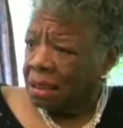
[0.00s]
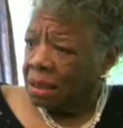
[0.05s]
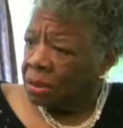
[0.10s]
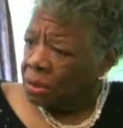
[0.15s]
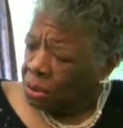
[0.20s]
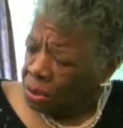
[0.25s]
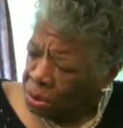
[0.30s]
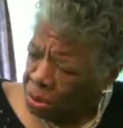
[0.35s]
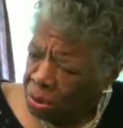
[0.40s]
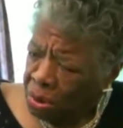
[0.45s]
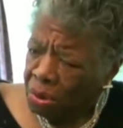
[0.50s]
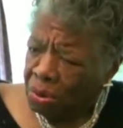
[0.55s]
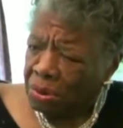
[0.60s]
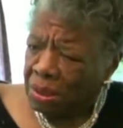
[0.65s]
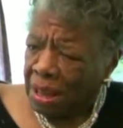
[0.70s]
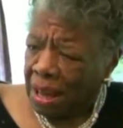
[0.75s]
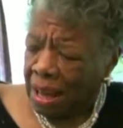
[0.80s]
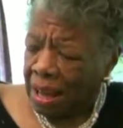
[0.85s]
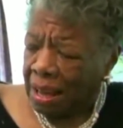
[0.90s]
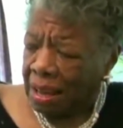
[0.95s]
Do you know
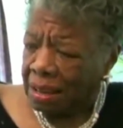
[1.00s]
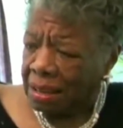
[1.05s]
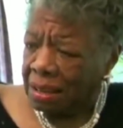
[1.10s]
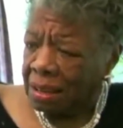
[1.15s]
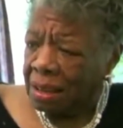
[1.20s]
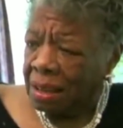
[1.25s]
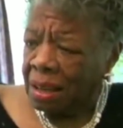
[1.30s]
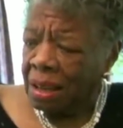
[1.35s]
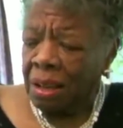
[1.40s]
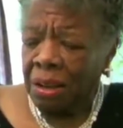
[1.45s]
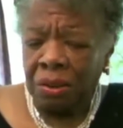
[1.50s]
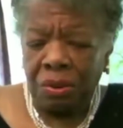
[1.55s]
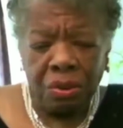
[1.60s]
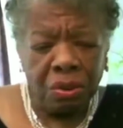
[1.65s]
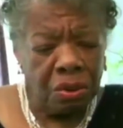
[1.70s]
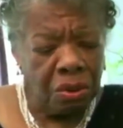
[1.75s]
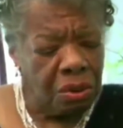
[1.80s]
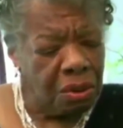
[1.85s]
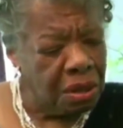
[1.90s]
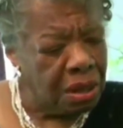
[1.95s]
that? Do
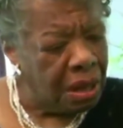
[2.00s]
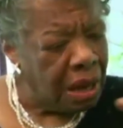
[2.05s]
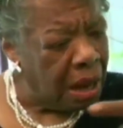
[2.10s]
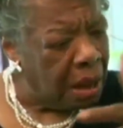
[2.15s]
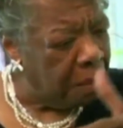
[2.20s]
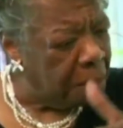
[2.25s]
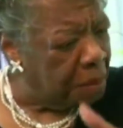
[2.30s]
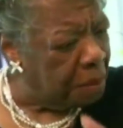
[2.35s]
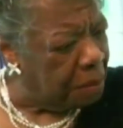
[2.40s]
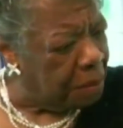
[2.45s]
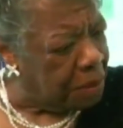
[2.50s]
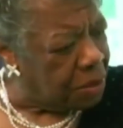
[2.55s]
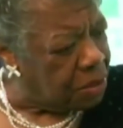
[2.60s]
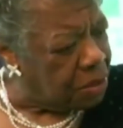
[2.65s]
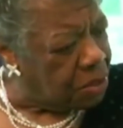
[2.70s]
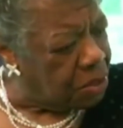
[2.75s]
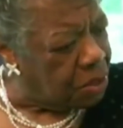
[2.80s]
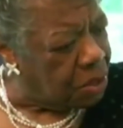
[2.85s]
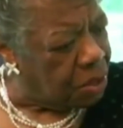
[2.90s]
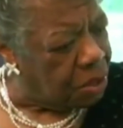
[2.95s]
you know that our people
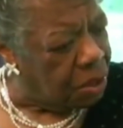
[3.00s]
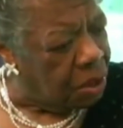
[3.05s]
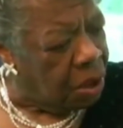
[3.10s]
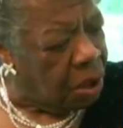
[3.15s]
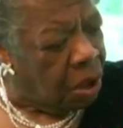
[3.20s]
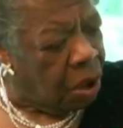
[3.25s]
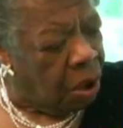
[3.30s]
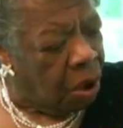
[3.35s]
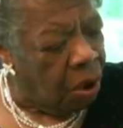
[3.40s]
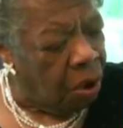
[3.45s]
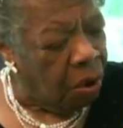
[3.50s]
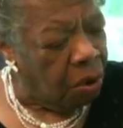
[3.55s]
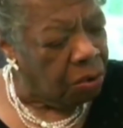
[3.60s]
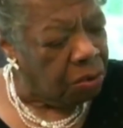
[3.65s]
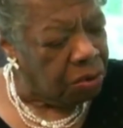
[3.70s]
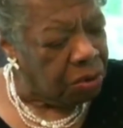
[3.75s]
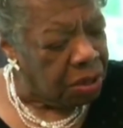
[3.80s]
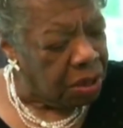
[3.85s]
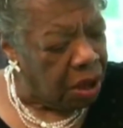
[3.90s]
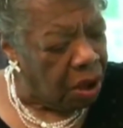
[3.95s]
stood
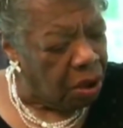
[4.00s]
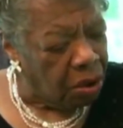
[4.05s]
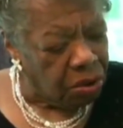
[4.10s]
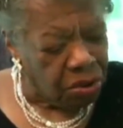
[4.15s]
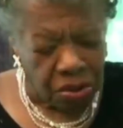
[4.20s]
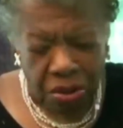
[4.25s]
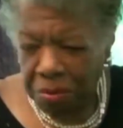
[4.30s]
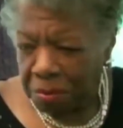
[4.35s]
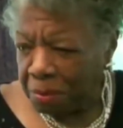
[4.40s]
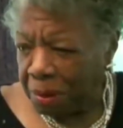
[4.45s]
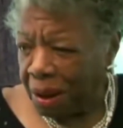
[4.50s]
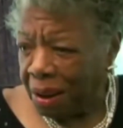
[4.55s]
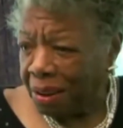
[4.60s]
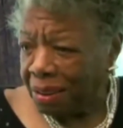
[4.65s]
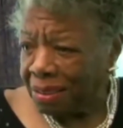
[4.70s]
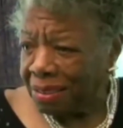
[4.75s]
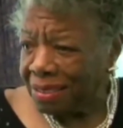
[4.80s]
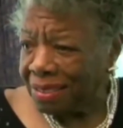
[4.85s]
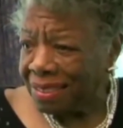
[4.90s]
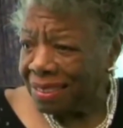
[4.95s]
on auction
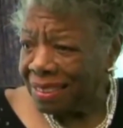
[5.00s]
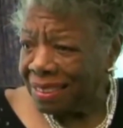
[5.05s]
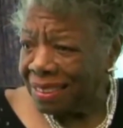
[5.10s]
blocks